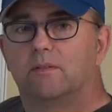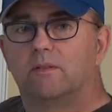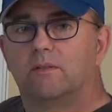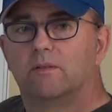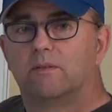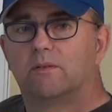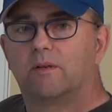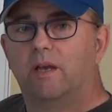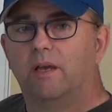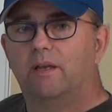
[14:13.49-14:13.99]

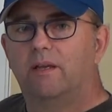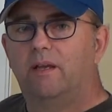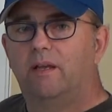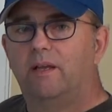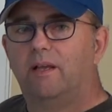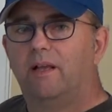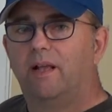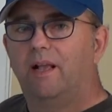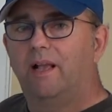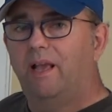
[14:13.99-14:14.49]
Okay?
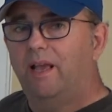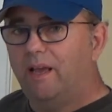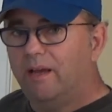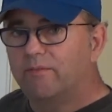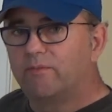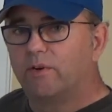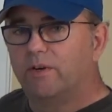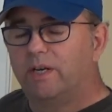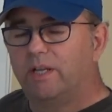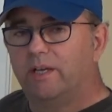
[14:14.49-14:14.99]

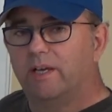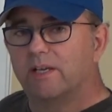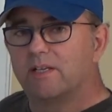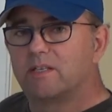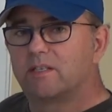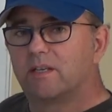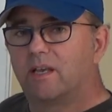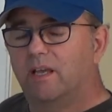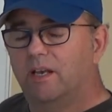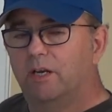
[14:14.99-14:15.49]
Every
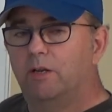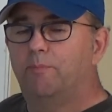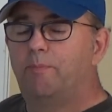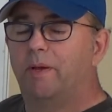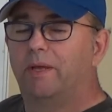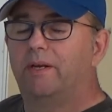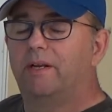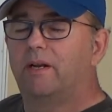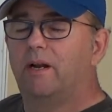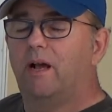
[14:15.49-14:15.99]
disk,
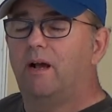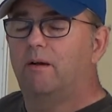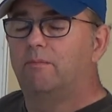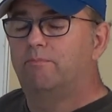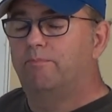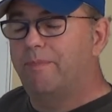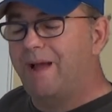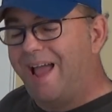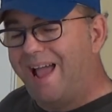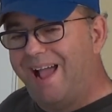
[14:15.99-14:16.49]
independent
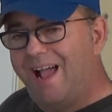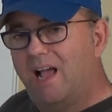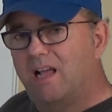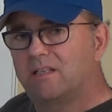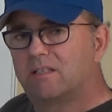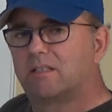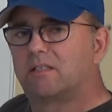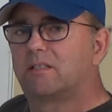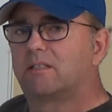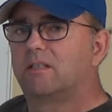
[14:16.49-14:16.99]
of
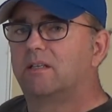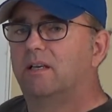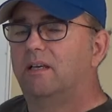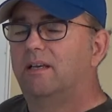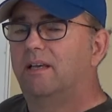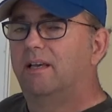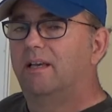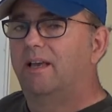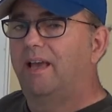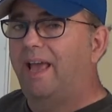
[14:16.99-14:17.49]
mass
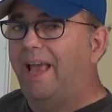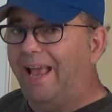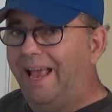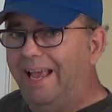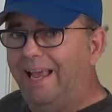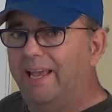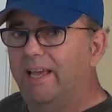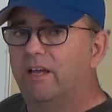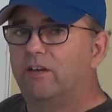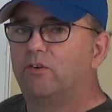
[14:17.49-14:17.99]

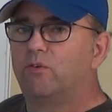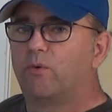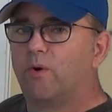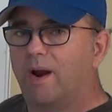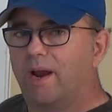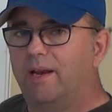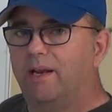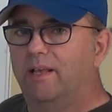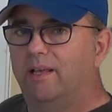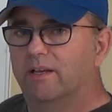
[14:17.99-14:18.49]
and
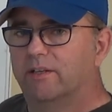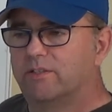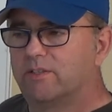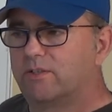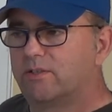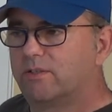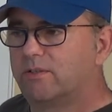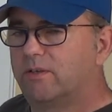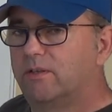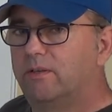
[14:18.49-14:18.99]

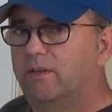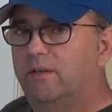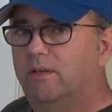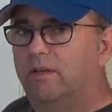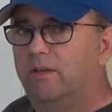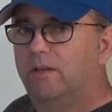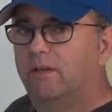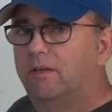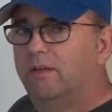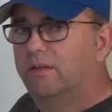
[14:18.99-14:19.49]
radius.
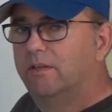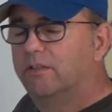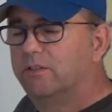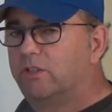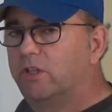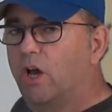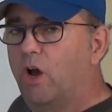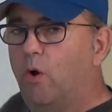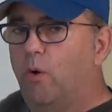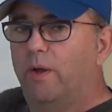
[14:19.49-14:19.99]

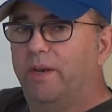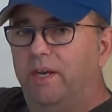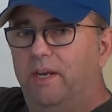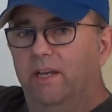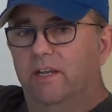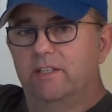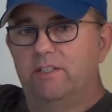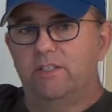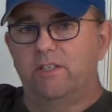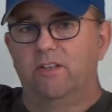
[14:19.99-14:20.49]
So a
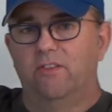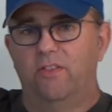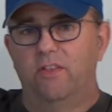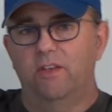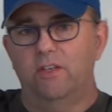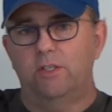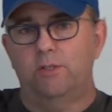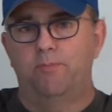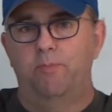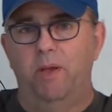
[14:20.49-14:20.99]
disk
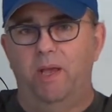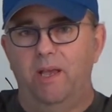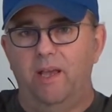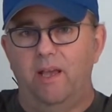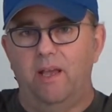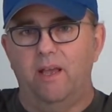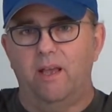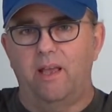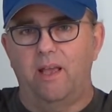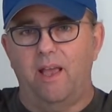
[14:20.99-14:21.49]
this
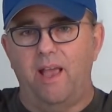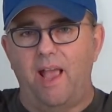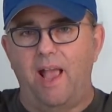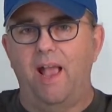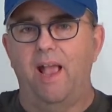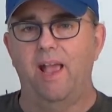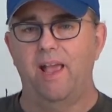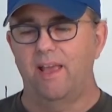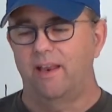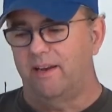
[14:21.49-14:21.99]
big
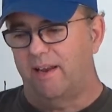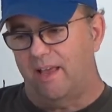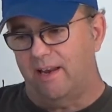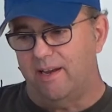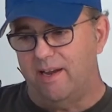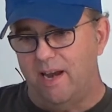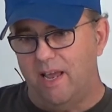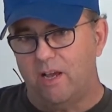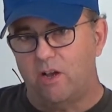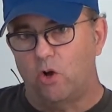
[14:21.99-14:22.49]
and a
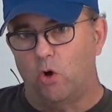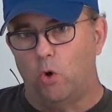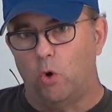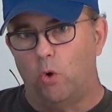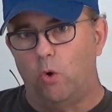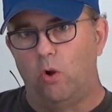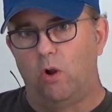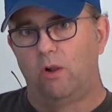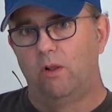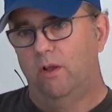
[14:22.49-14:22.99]

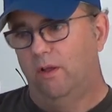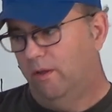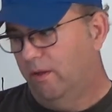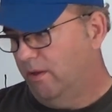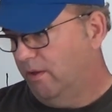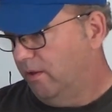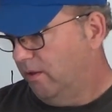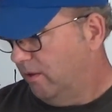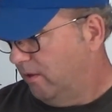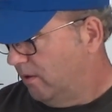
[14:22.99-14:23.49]
nickel
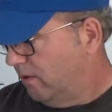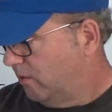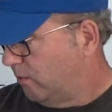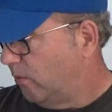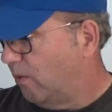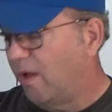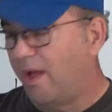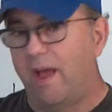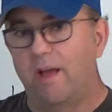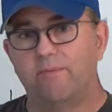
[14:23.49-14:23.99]

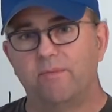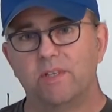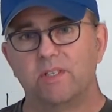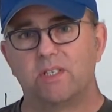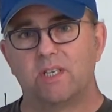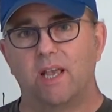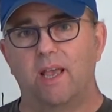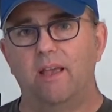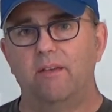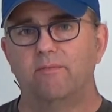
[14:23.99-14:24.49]
will have the
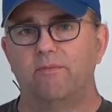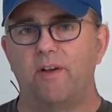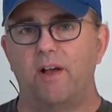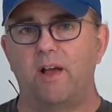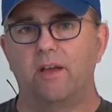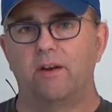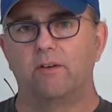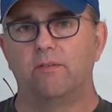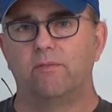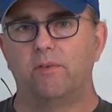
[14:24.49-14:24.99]
same
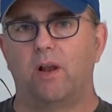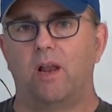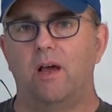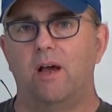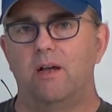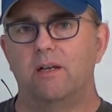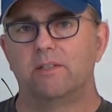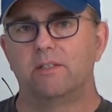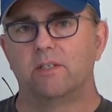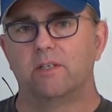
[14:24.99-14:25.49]
final
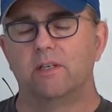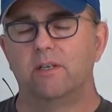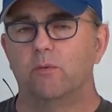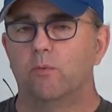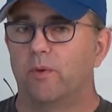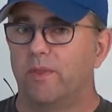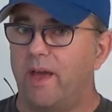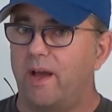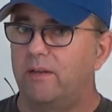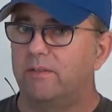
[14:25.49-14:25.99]
velocity
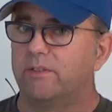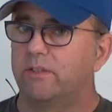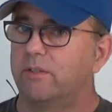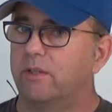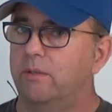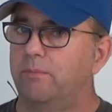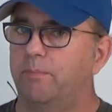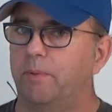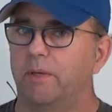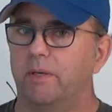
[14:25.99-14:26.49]
without
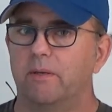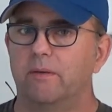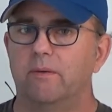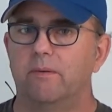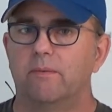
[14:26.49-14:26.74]
slipping.